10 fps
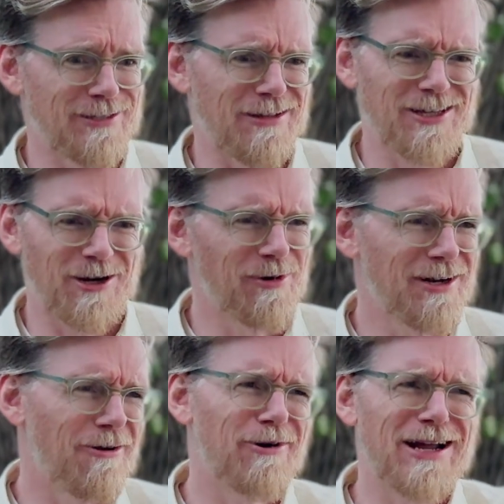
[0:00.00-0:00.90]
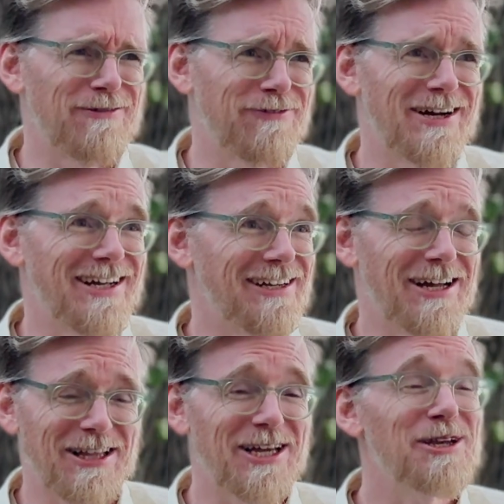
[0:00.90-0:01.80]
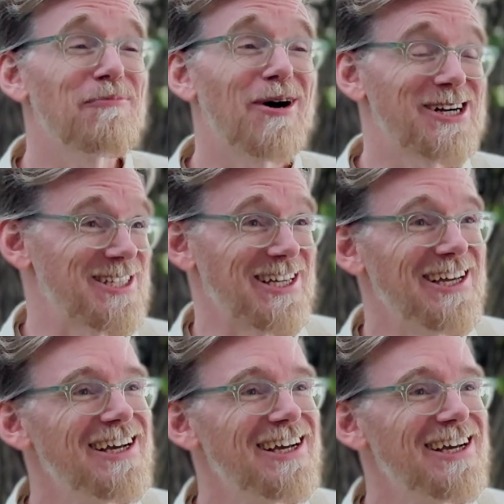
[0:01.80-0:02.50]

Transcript: you know what? All right, fine. I like your moxie.